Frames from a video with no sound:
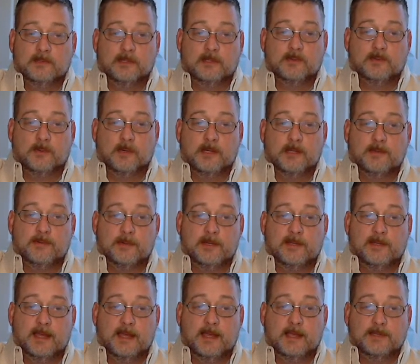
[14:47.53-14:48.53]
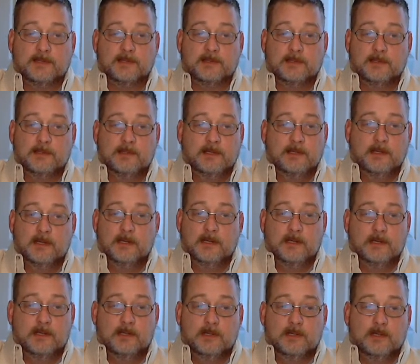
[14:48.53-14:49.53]
23,000
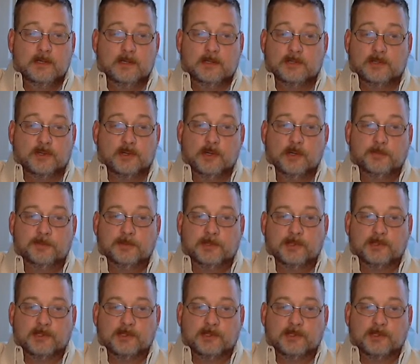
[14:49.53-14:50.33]
troops or